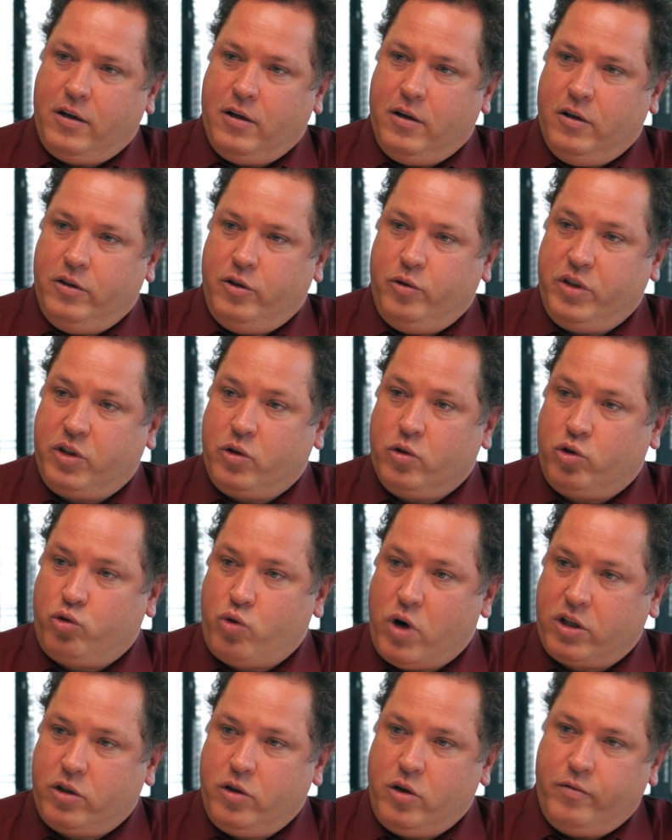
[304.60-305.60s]
the
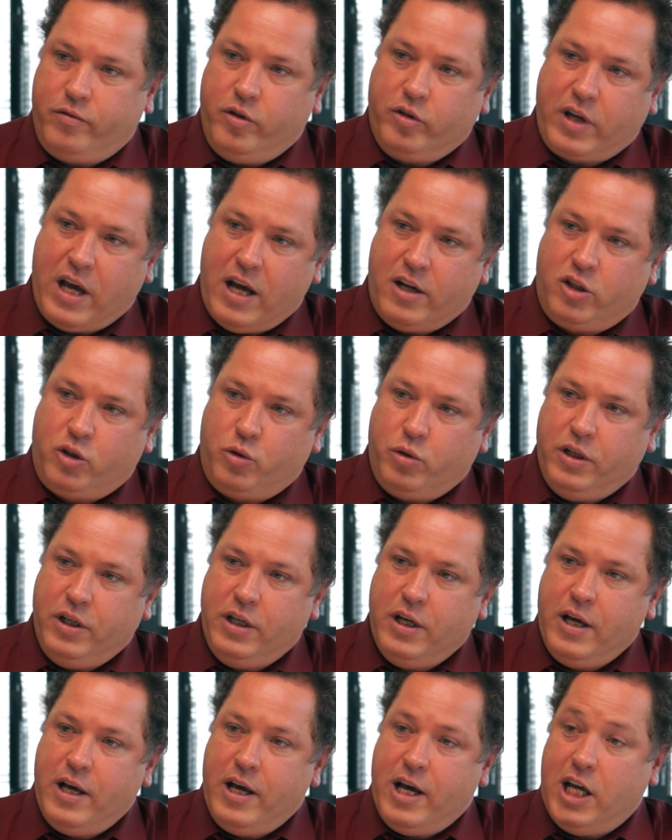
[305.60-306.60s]
reconstruction of the
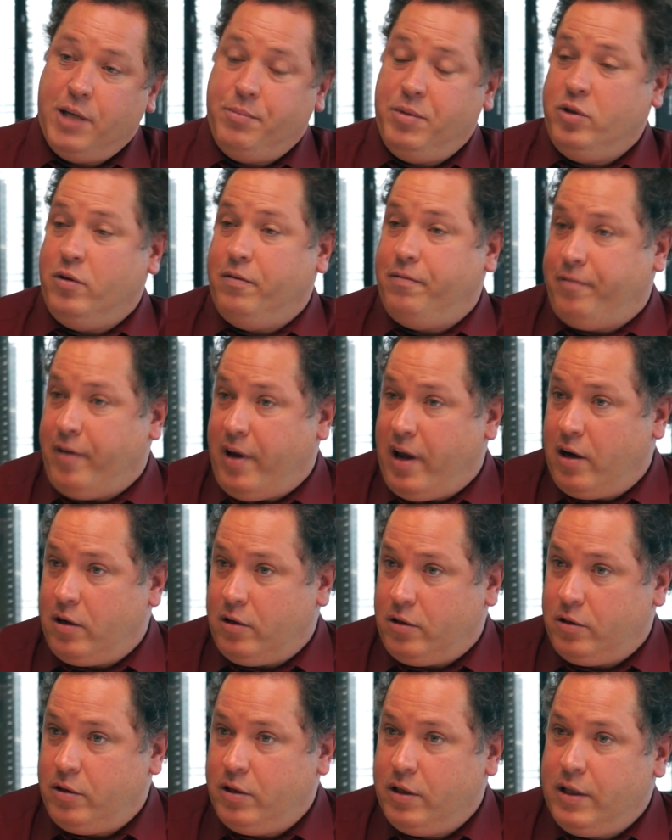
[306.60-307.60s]
country has been a
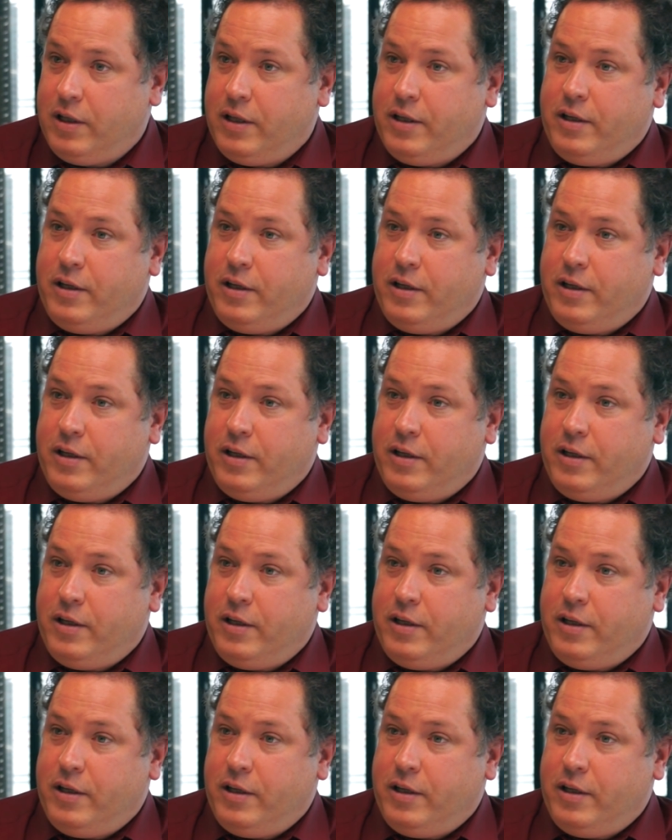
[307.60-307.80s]
failure